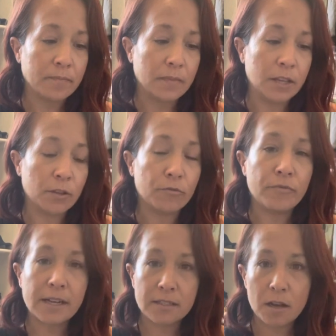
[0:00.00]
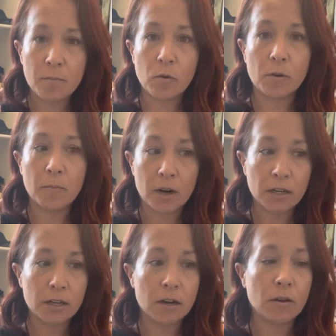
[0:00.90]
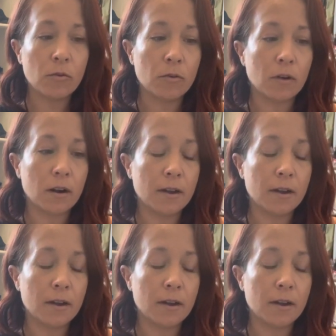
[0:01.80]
either victim or martyr or